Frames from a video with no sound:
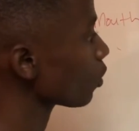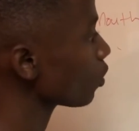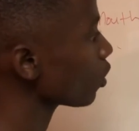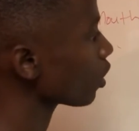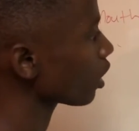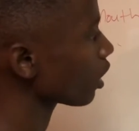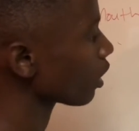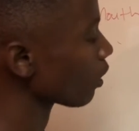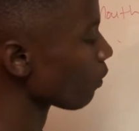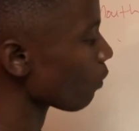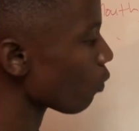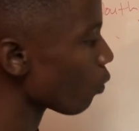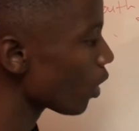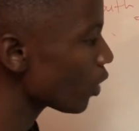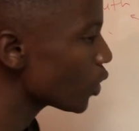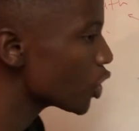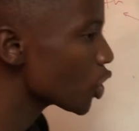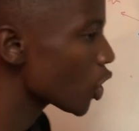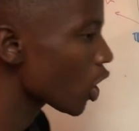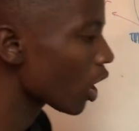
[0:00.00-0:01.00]
look,
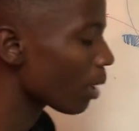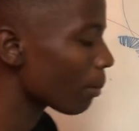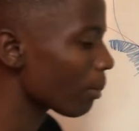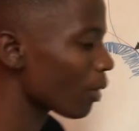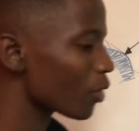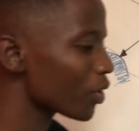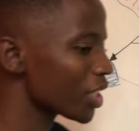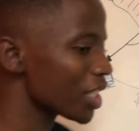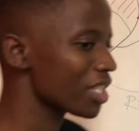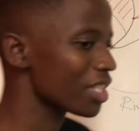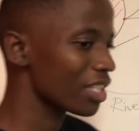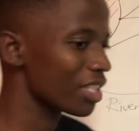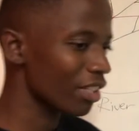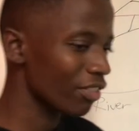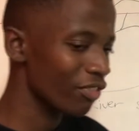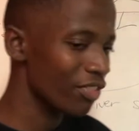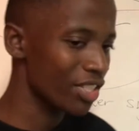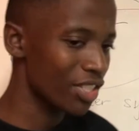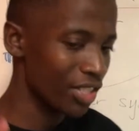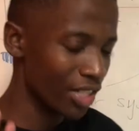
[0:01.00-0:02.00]
when you talk about the
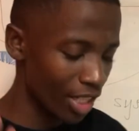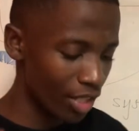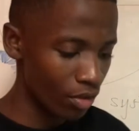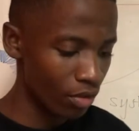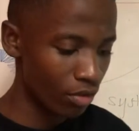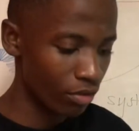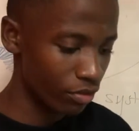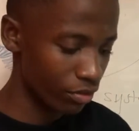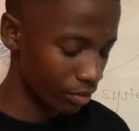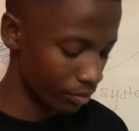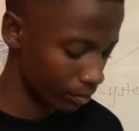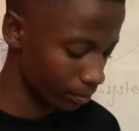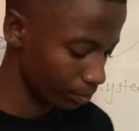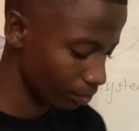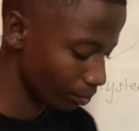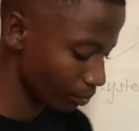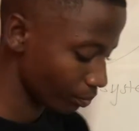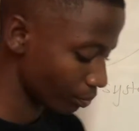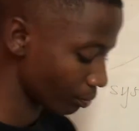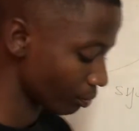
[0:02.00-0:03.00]
surface runoff,
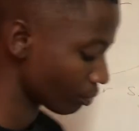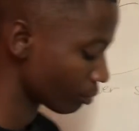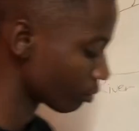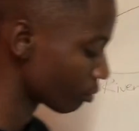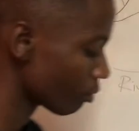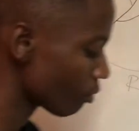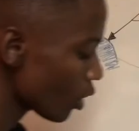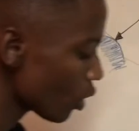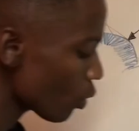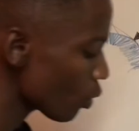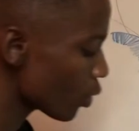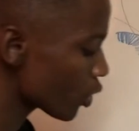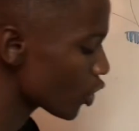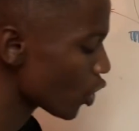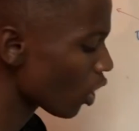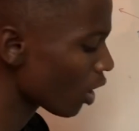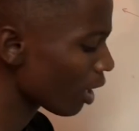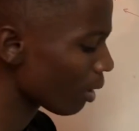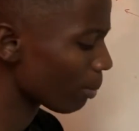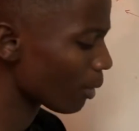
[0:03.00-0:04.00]
you
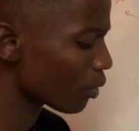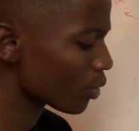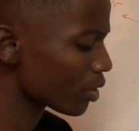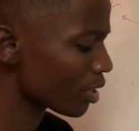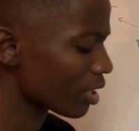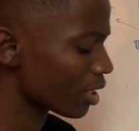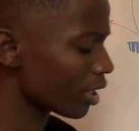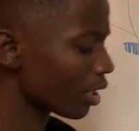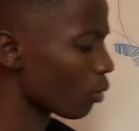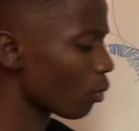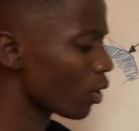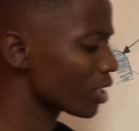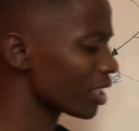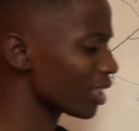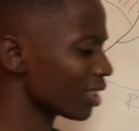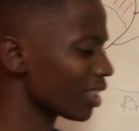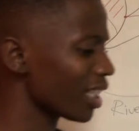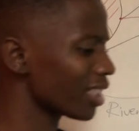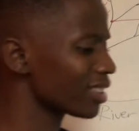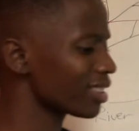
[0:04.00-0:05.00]
talk about the water
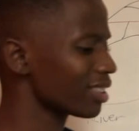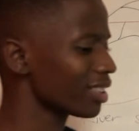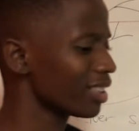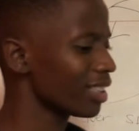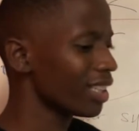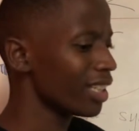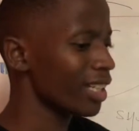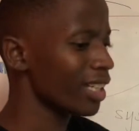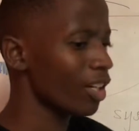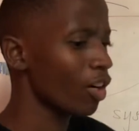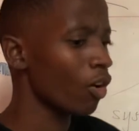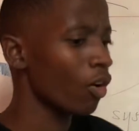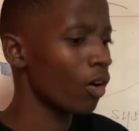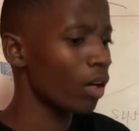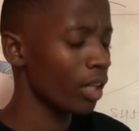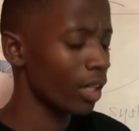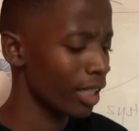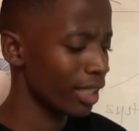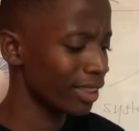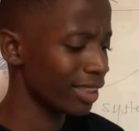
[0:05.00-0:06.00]

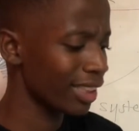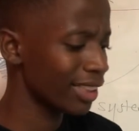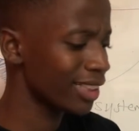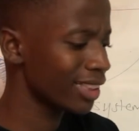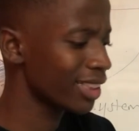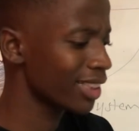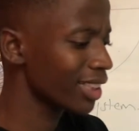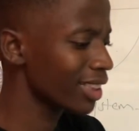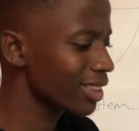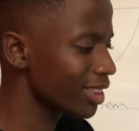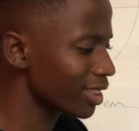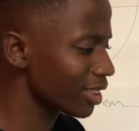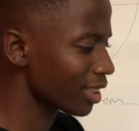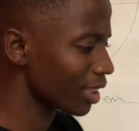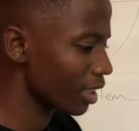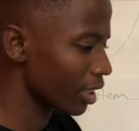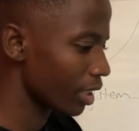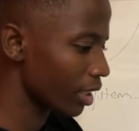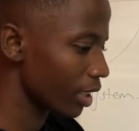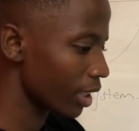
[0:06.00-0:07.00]
that shits
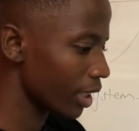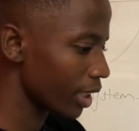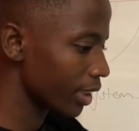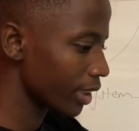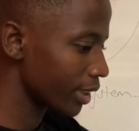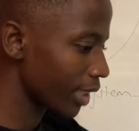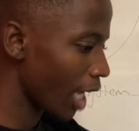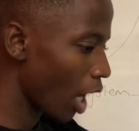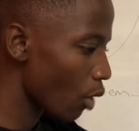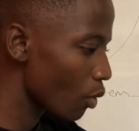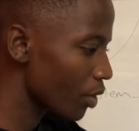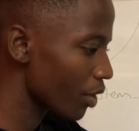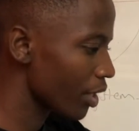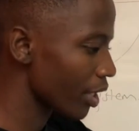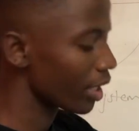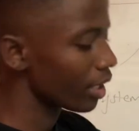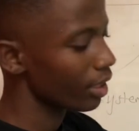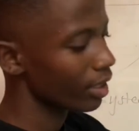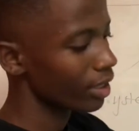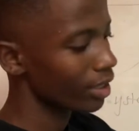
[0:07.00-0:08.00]
down
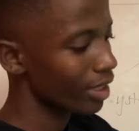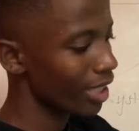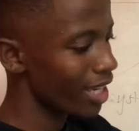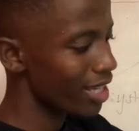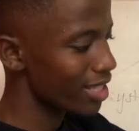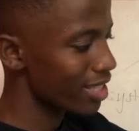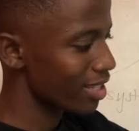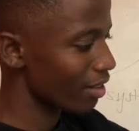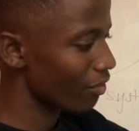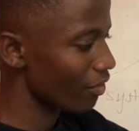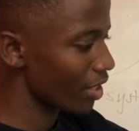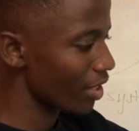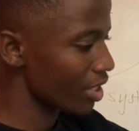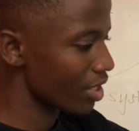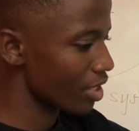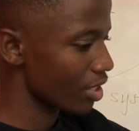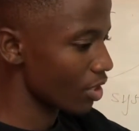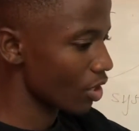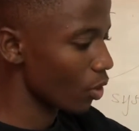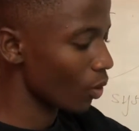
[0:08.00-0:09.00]
there, the earth's
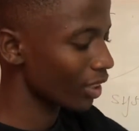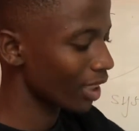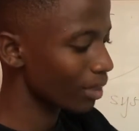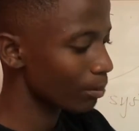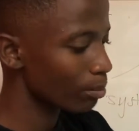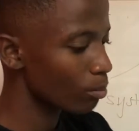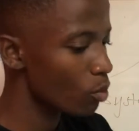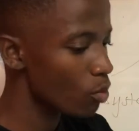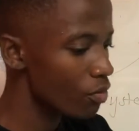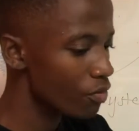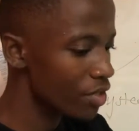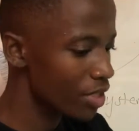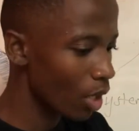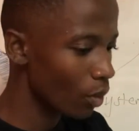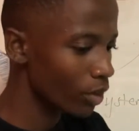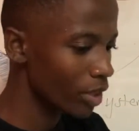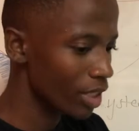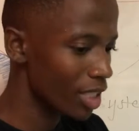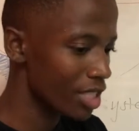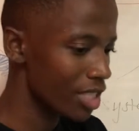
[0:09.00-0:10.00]
surface, or that moves
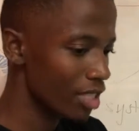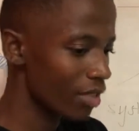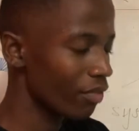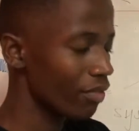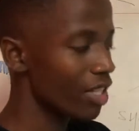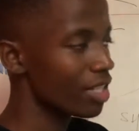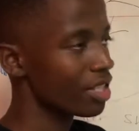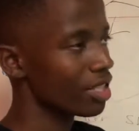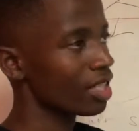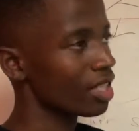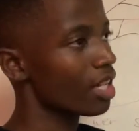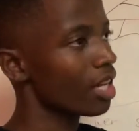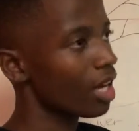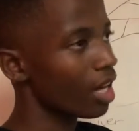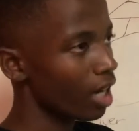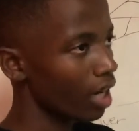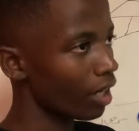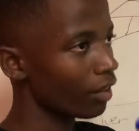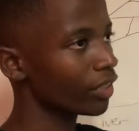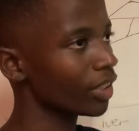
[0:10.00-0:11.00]
down the earth's surface
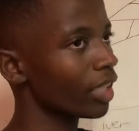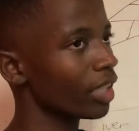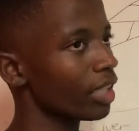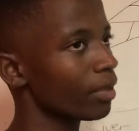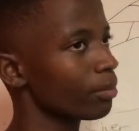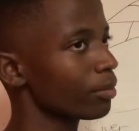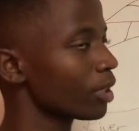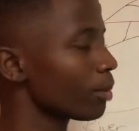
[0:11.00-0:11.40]
after the